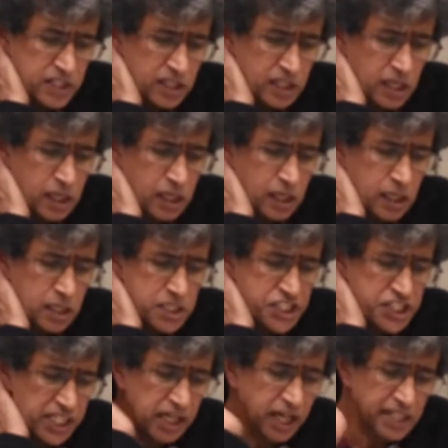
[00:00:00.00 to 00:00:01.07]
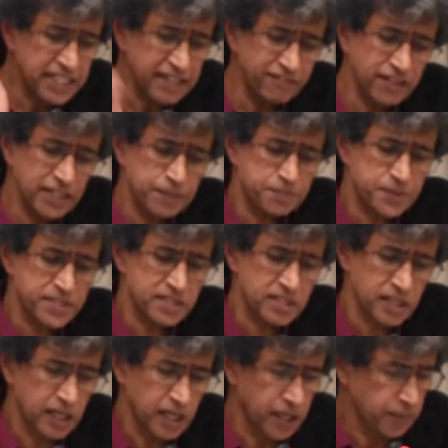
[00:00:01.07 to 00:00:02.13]
Shiela develops
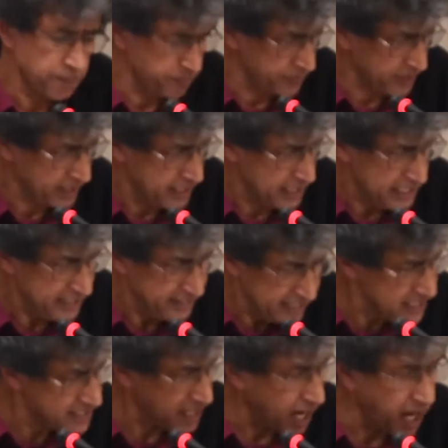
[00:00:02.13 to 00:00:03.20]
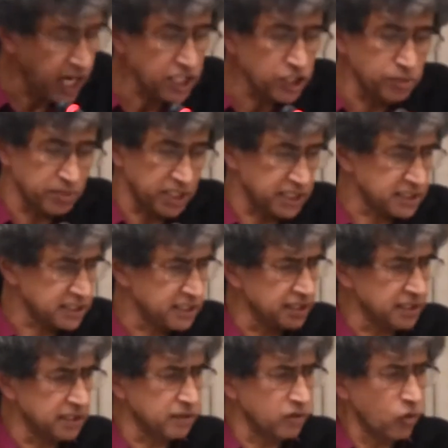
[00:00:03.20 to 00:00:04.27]
this argument,
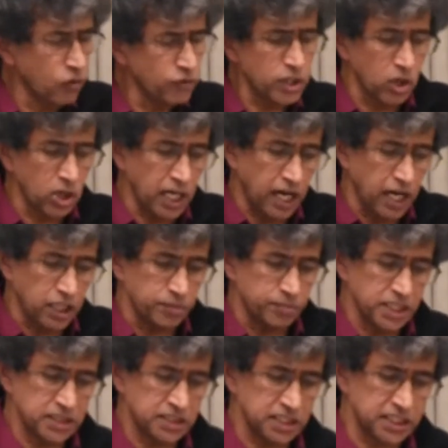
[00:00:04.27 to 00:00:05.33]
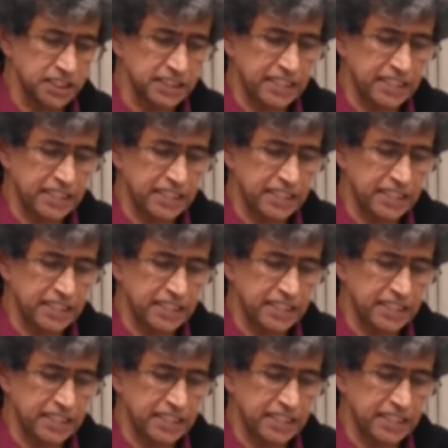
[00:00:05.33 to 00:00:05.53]
the overall argument, she